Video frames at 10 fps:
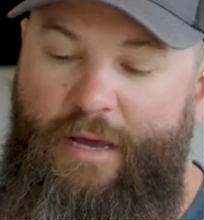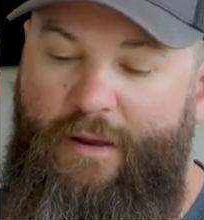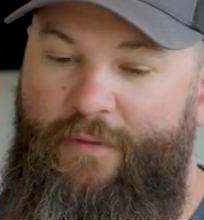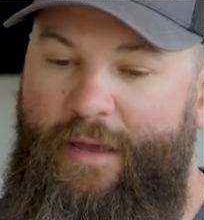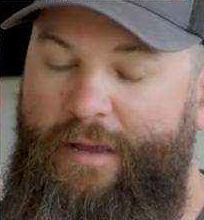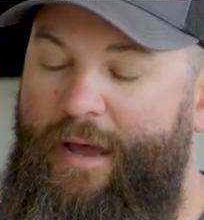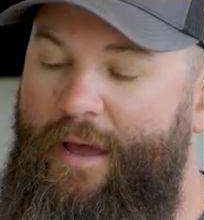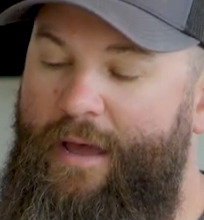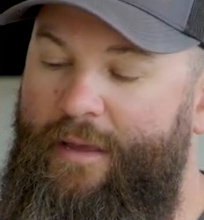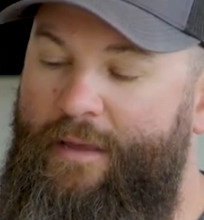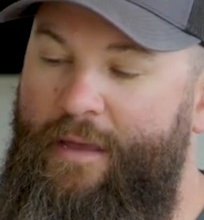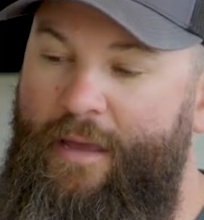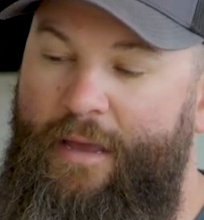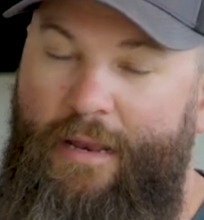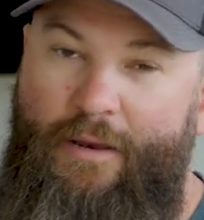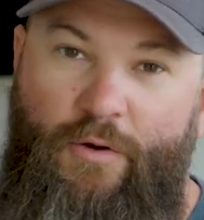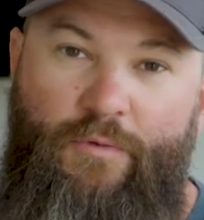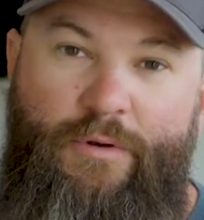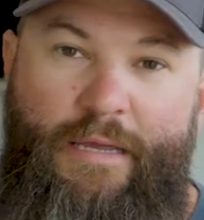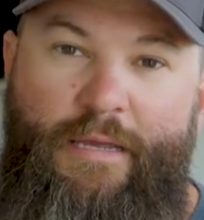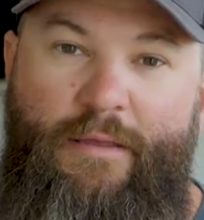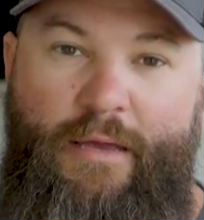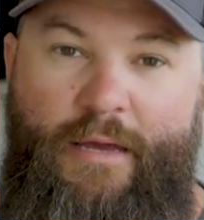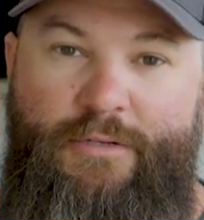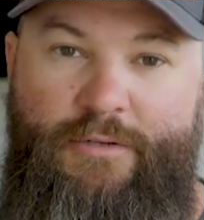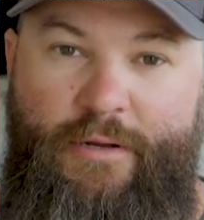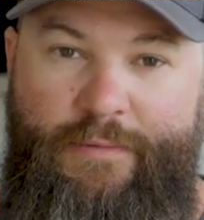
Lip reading: out of that kayak, and I don't need the extra.